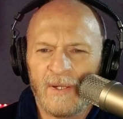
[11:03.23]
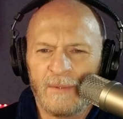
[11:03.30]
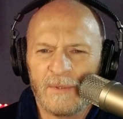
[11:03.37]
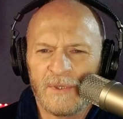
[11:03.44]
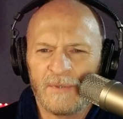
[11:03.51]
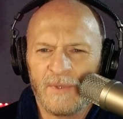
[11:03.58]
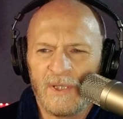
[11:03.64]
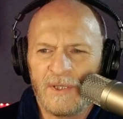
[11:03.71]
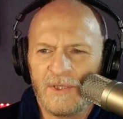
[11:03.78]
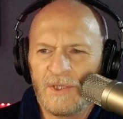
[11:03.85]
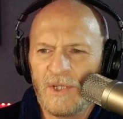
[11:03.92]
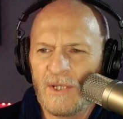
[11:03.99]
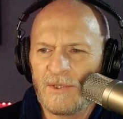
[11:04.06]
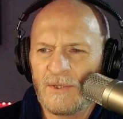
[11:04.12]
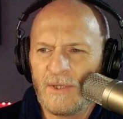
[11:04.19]
And it was released
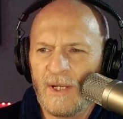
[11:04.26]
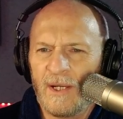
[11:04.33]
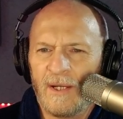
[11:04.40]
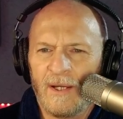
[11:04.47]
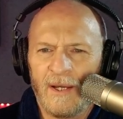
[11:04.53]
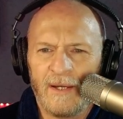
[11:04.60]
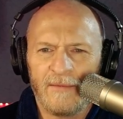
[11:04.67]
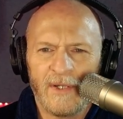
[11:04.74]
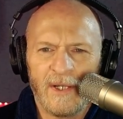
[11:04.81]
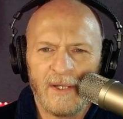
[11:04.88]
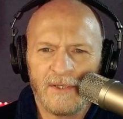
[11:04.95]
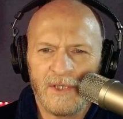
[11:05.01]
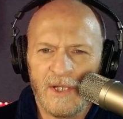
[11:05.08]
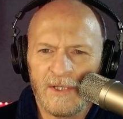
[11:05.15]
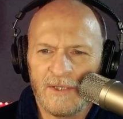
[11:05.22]
yesterday. I haven't had
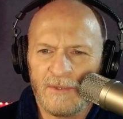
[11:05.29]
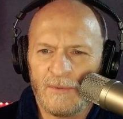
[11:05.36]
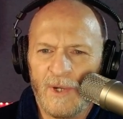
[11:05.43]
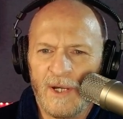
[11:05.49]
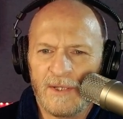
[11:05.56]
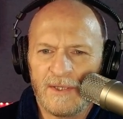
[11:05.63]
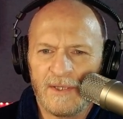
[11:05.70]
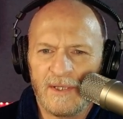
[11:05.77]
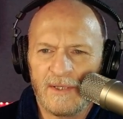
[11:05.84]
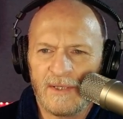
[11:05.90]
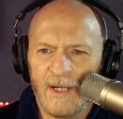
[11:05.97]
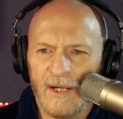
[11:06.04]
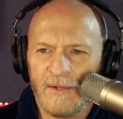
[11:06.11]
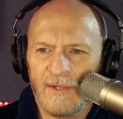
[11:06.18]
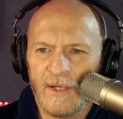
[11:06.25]
a chance to watch the
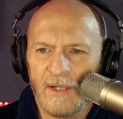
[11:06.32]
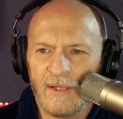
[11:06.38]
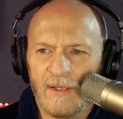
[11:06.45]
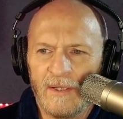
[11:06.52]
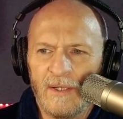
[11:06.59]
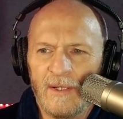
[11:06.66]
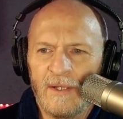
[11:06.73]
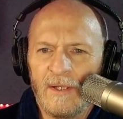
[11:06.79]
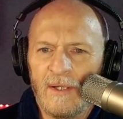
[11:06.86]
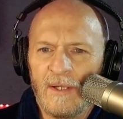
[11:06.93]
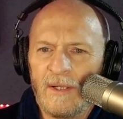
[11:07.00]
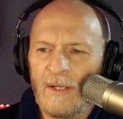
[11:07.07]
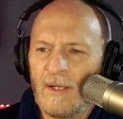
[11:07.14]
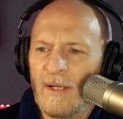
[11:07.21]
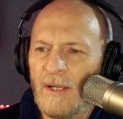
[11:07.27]
entire thing.
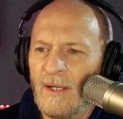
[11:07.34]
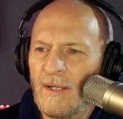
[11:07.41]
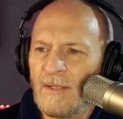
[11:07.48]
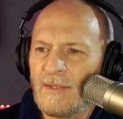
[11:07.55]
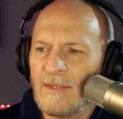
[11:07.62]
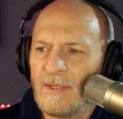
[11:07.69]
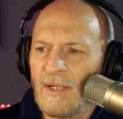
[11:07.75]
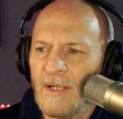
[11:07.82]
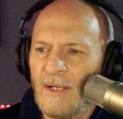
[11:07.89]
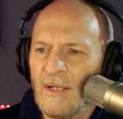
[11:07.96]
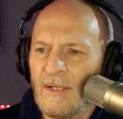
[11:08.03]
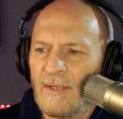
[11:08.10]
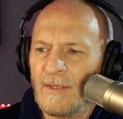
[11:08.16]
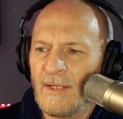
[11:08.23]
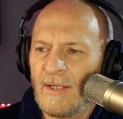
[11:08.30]
And
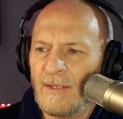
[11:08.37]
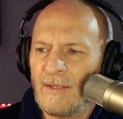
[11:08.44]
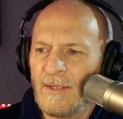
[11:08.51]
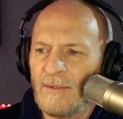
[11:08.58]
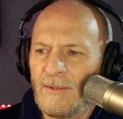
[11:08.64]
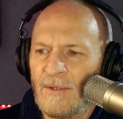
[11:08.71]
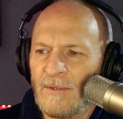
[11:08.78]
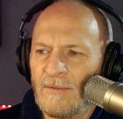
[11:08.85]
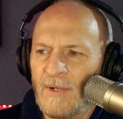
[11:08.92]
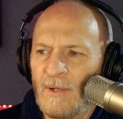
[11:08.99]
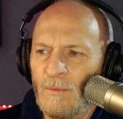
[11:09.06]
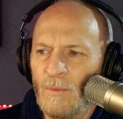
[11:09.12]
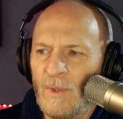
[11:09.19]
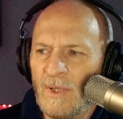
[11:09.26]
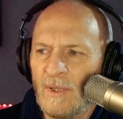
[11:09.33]
I don't know if
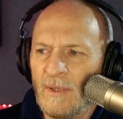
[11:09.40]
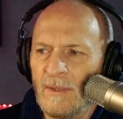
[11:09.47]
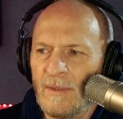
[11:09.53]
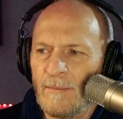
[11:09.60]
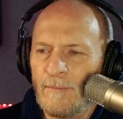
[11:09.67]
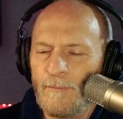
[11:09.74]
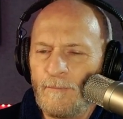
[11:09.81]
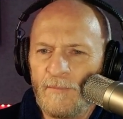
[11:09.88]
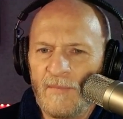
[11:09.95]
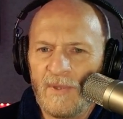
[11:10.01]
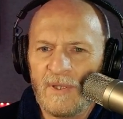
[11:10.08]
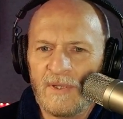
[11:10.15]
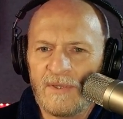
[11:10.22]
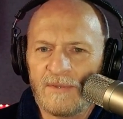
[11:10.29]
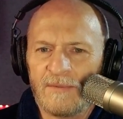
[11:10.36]
I will.
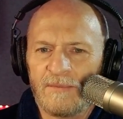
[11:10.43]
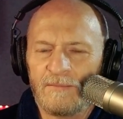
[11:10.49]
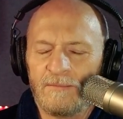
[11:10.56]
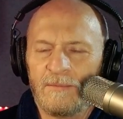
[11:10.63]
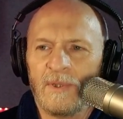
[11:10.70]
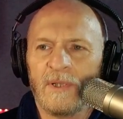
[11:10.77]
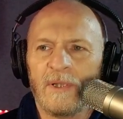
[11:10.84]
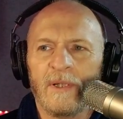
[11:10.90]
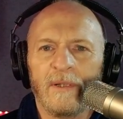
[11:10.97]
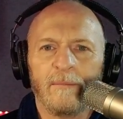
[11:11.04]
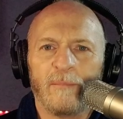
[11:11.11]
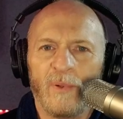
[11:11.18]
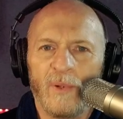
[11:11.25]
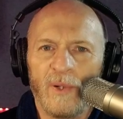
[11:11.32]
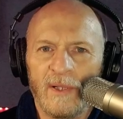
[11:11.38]
It's really
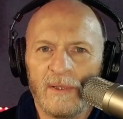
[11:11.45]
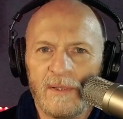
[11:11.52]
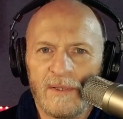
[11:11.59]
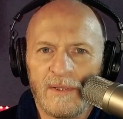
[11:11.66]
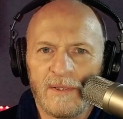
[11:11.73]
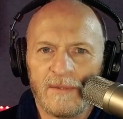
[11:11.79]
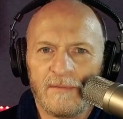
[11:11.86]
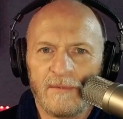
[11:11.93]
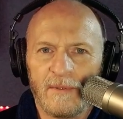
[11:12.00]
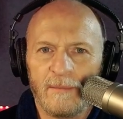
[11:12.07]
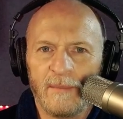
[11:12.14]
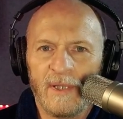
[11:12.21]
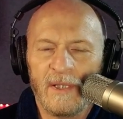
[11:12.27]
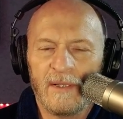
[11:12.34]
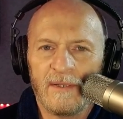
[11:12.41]
pointless for
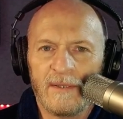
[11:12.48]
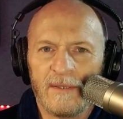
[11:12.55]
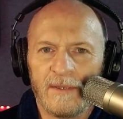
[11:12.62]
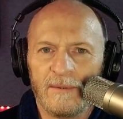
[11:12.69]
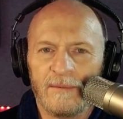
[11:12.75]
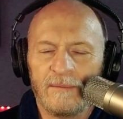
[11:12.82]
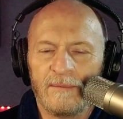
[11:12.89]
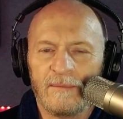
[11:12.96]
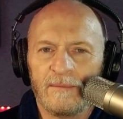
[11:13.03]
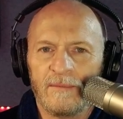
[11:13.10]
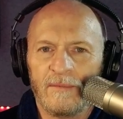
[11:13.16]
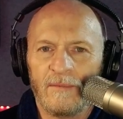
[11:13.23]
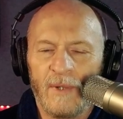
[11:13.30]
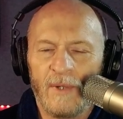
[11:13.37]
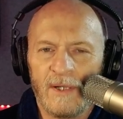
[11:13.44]
me to
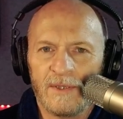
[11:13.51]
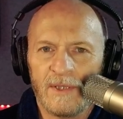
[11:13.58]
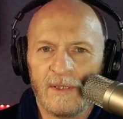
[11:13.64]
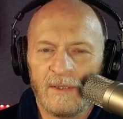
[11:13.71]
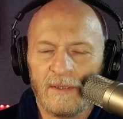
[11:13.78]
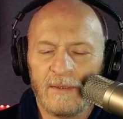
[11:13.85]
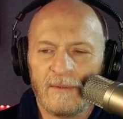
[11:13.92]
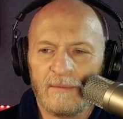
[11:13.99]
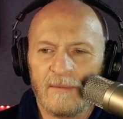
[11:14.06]
watch it.